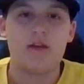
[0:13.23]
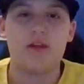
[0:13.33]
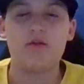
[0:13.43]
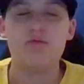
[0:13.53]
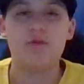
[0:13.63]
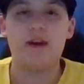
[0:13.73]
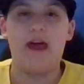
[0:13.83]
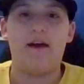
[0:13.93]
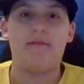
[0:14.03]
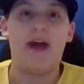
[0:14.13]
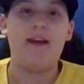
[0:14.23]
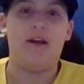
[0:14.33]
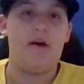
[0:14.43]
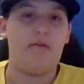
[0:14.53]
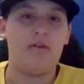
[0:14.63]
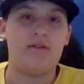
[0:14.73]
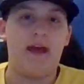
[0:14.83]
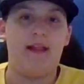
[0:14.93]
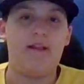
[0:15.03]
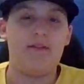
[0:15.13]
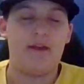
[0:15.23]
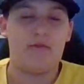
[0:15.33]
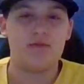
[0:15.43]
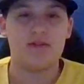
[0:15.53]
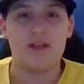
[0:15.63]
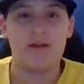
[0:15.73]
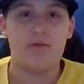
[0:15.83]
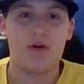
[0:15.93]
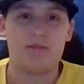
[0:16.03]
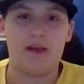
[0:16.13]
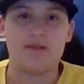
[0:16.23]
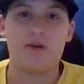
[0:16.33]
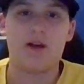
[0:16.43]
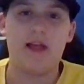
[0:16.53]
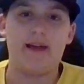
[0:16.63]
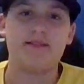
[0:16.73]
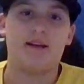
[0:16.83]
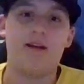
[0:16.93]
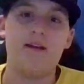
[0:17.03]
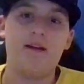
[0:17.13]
you would have not known that there was the World Baseball Classic.